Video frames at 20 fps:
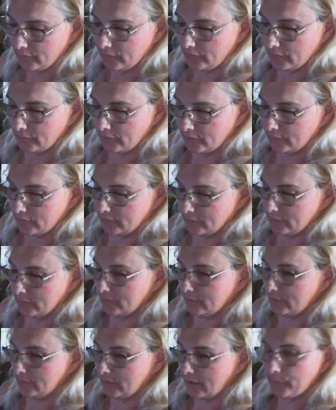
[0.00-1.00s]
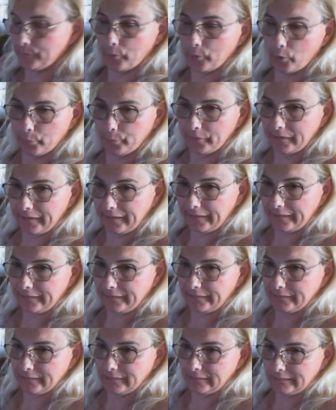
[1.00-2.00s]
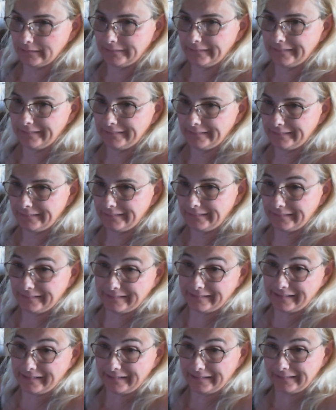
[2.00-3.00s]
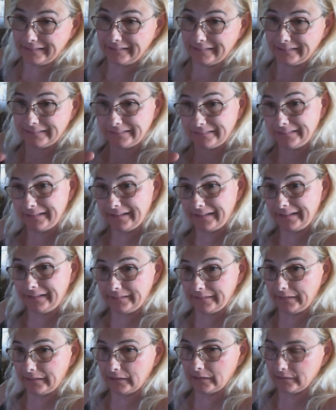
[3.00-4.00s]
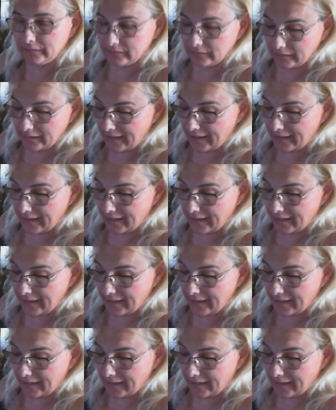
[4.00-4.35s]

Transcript: I'm hoping I can get in there at the last minute.